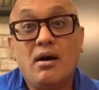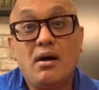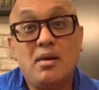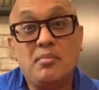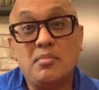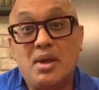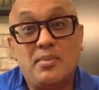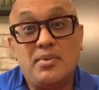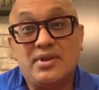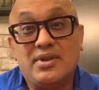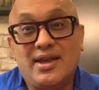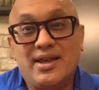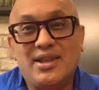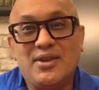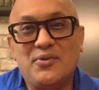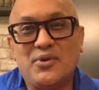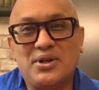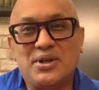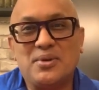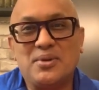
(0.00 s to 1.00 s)
maybe the
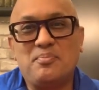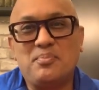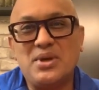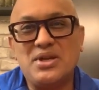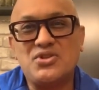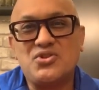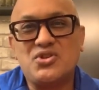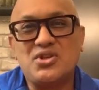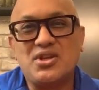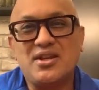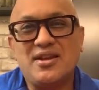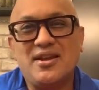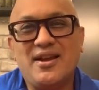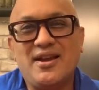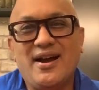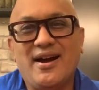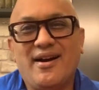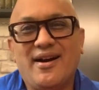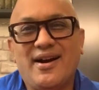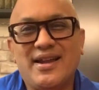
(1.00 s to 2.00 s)
elevator pitch.
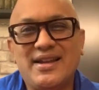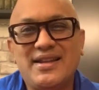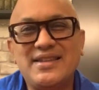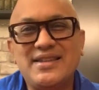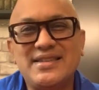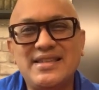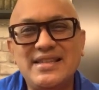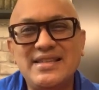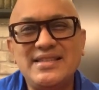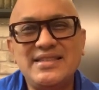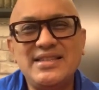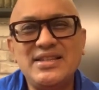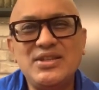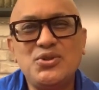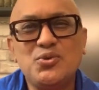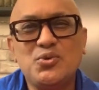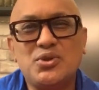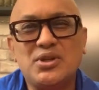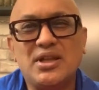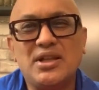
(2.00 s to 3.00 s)
It is easy
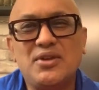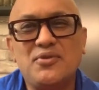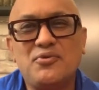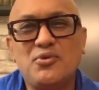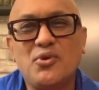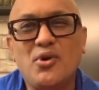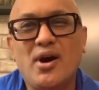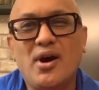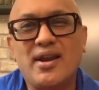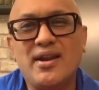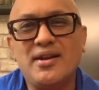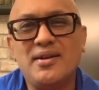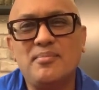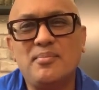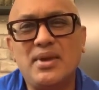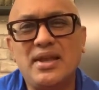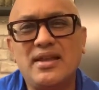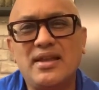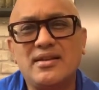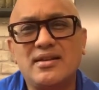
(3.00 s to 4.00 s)
to tell if you aren't
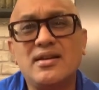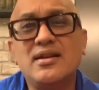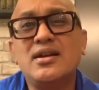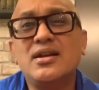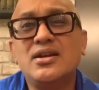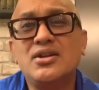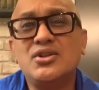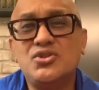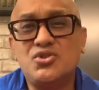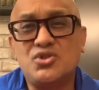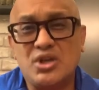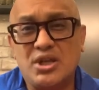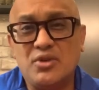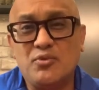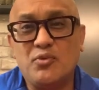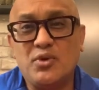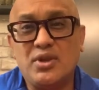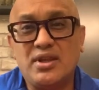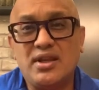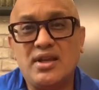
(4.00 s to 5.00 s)
being
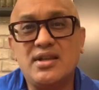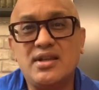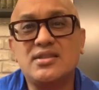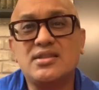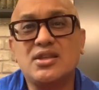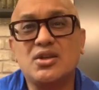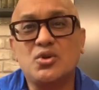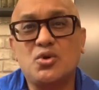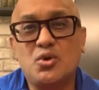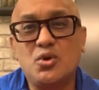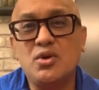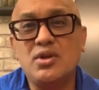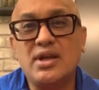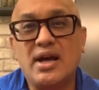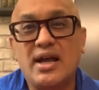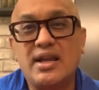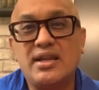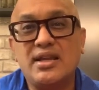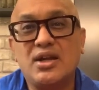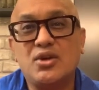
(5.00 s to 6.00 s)
genuine. It's a good
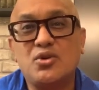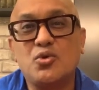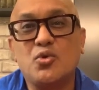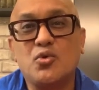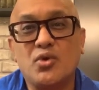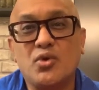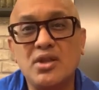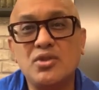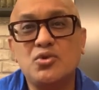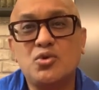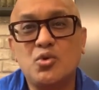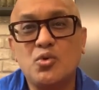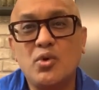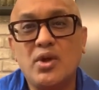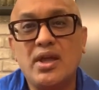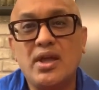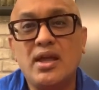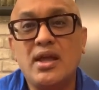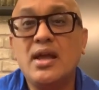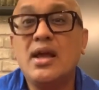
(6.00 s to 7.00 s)
idea to run through
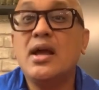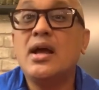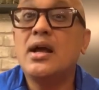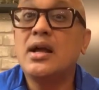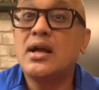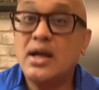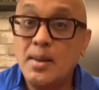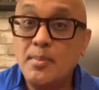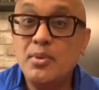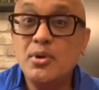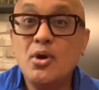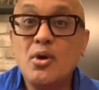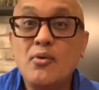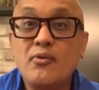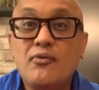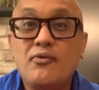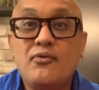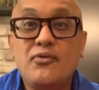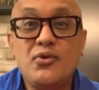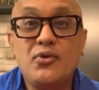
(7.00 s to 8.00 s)
a couple
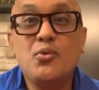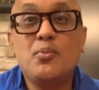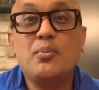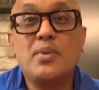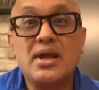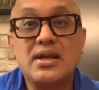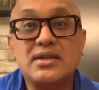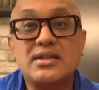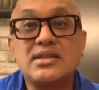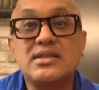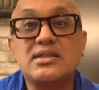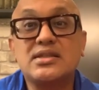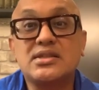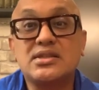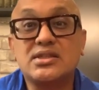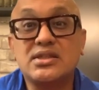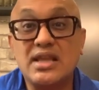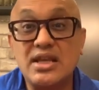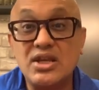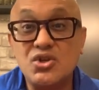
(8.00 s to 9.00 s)
of few practice
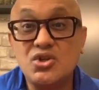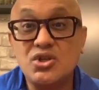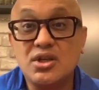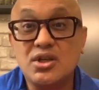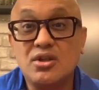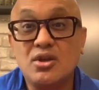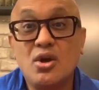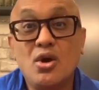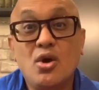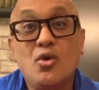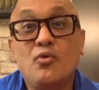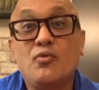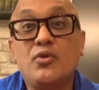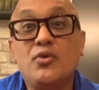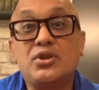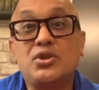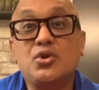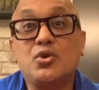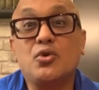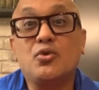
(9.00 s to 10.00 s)
sessions
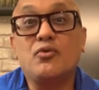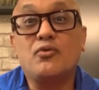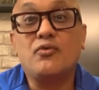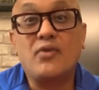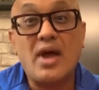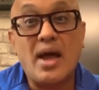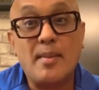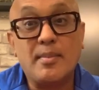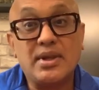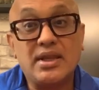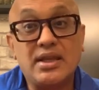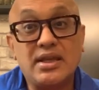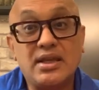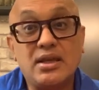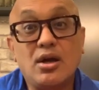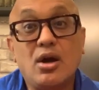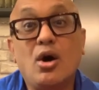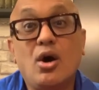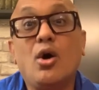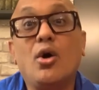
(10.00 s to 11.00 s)
with your family
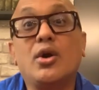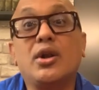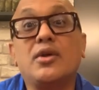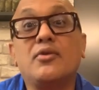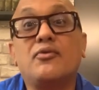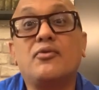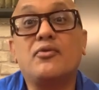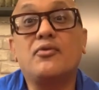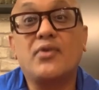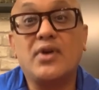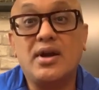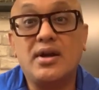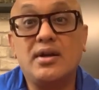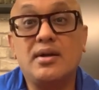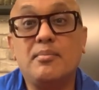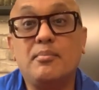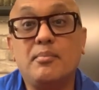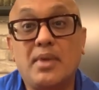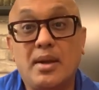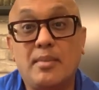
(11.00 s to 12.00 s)
or a
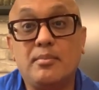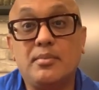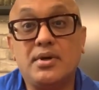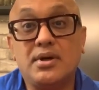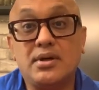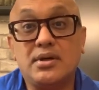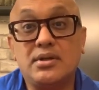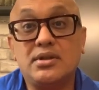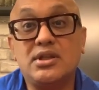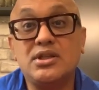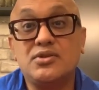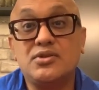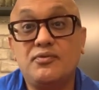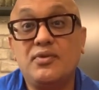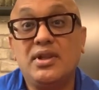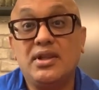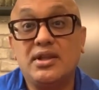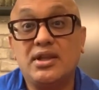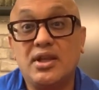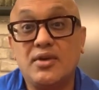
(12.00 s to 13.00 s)
friend member. This
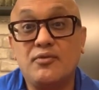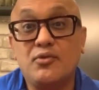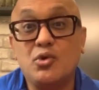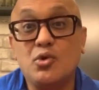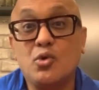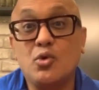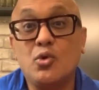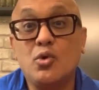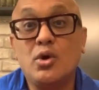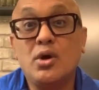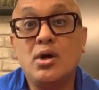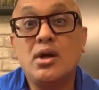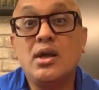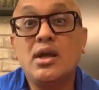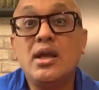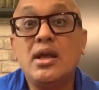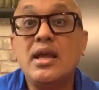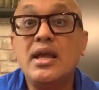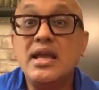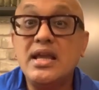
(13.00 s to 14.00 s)
will give you
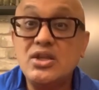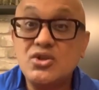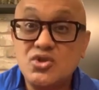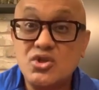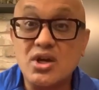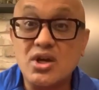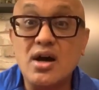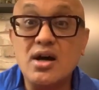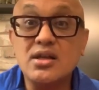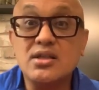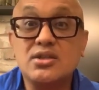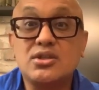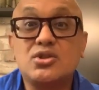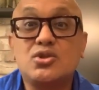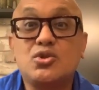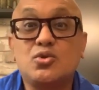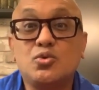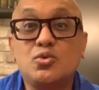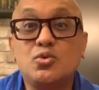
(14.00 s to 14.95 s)
a chance to